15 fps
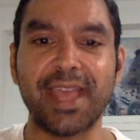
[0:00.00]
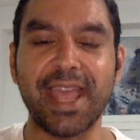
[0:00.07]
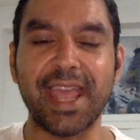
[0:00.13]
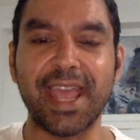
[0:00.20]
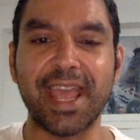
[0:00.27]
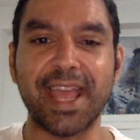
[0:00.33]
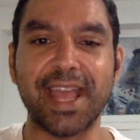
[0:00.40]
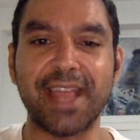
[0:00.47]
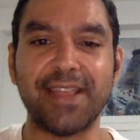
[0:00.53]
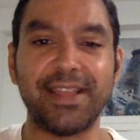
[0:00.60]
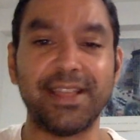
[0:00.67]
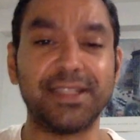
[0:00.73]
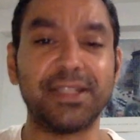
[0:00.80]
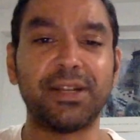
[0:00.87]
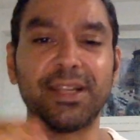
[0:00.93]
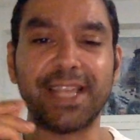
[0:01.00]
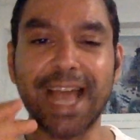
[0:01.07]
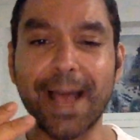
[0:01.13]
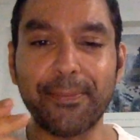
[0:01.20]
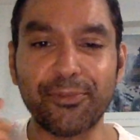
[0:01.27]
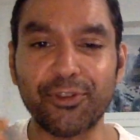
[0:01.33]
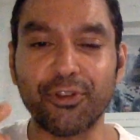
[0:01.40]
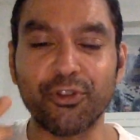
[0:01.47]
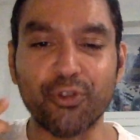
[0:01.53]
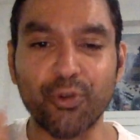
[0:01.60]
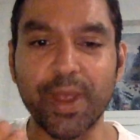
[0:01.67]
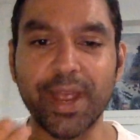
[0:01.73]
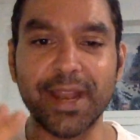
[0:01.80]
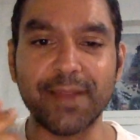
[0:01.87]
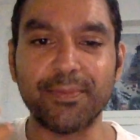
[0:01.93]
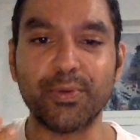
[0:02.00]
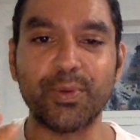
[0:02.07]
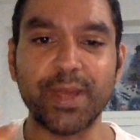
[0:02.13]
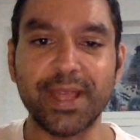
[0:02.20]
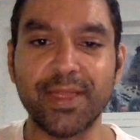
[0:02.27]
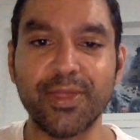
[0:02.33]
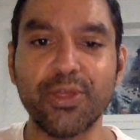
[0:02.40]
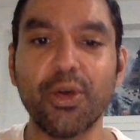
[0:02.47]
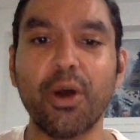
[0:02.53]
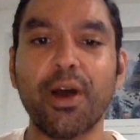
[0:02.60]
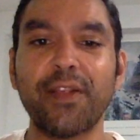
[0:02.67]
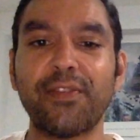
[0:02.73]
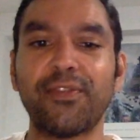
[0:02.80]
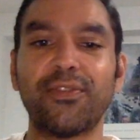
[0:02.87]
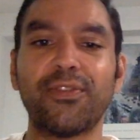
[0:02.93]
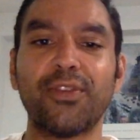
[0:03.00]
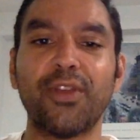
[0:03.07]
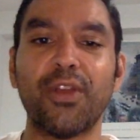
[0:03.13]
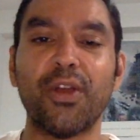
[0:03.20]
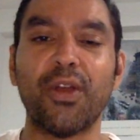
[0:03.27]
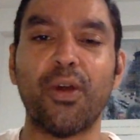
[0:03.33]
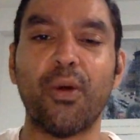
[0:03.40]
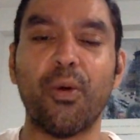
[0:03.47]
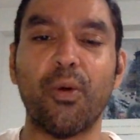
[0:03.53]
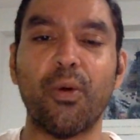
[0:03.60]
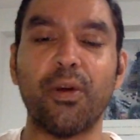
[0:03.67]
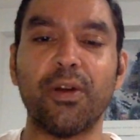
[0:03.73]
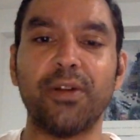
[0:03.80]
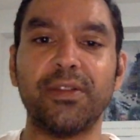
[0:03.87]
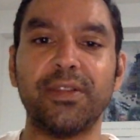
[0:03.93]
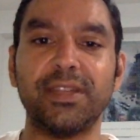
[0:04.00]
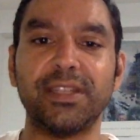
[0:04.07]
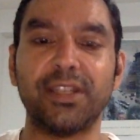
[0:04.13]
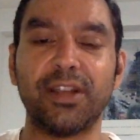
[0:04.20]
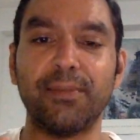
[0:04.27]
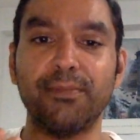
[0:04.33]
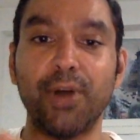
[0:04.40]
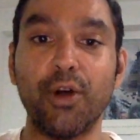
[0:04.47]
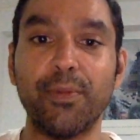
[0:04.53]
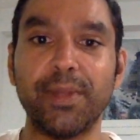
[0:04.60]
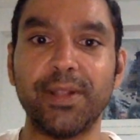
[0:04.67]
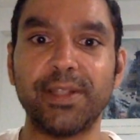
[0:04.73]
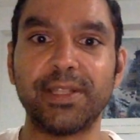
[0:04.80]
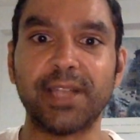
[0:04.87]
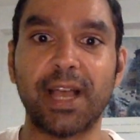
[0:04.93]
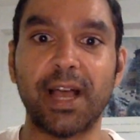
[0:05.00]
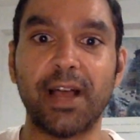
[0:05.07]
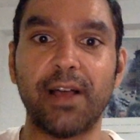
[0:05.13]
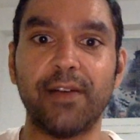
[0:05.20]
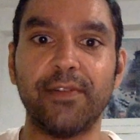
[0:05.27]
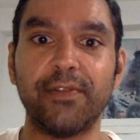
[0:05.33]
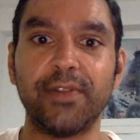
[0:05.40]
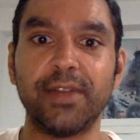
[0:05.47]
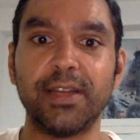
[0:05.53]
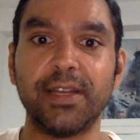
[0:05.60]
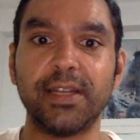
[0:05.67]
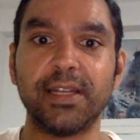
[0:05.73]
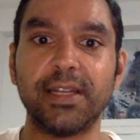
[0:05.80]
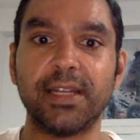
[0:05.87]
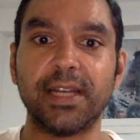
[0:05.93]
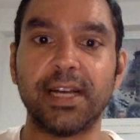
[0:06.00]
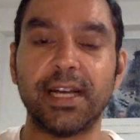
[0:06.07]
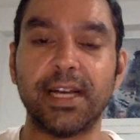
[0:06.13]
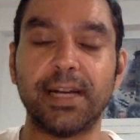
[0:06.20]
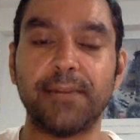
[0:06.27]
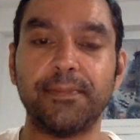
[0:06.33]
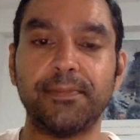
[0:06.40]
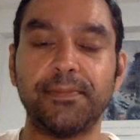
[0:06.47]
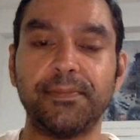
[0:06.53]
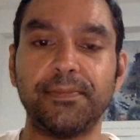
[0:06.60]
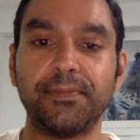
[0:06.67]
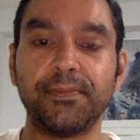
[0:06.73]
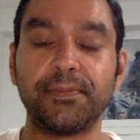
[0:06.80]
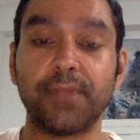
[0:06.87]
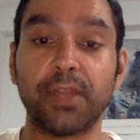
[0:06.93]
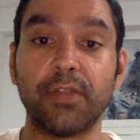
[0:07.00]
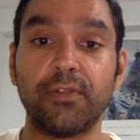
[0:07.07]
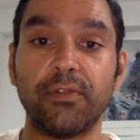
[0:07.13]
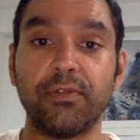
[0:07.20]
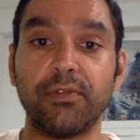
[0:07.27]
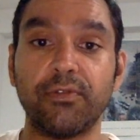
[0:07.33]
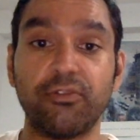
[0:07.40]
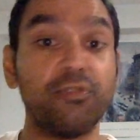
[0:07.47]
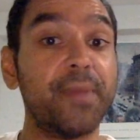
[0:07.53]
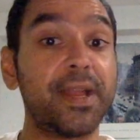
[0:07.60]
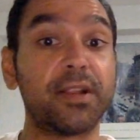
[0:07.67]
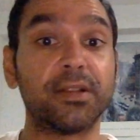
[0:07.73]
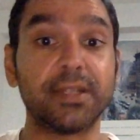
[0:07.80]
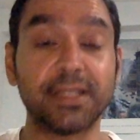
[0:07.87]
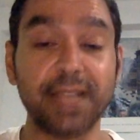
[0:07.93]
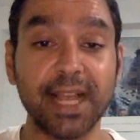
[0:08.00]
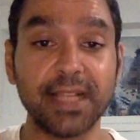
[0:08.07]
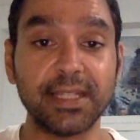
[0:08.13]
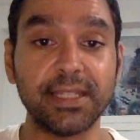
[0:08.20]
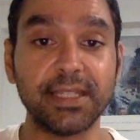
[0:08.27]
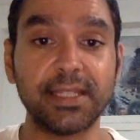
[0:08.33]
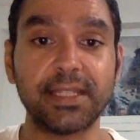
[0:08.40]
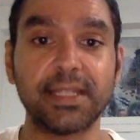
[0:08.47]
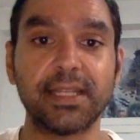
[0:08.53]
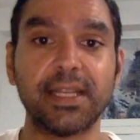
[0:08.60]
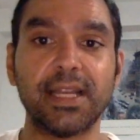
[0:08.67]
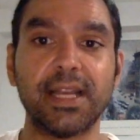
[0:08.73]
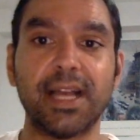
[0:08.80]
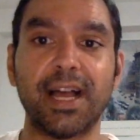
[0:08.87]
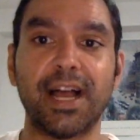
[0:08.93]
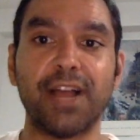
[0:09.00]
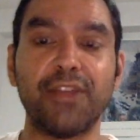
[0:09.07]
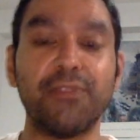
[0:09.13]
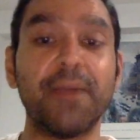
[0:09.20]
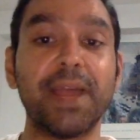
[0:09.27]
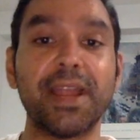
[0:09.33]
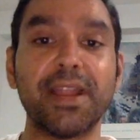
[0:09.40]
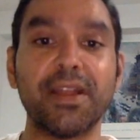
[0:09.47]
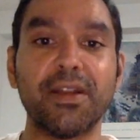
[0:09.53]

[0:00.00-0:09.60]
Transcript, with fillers: and these little gaps that are created between thoughts or these little moments of um, true mental silence, uh, you might